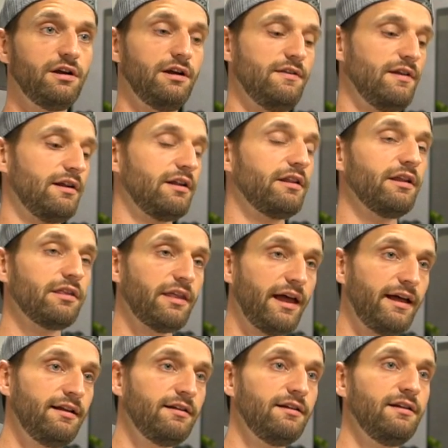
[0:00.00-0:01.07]
and then click
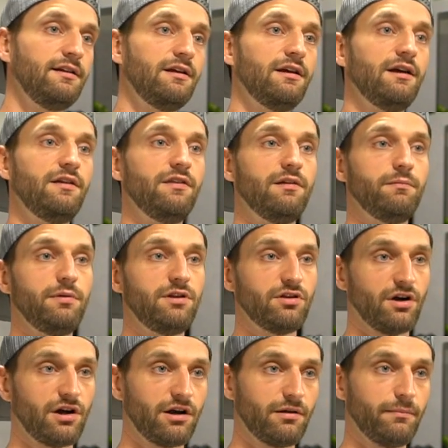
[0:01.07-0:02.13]
that and then be
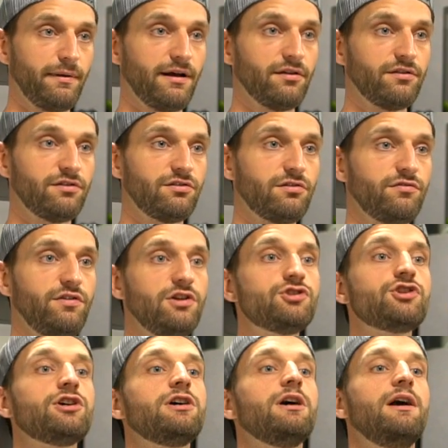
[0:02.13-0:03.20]
taught about this
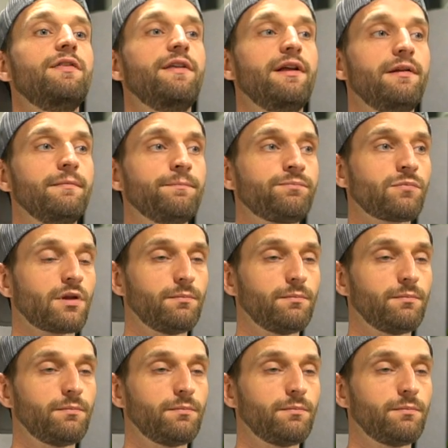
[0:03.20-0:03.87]
feature and then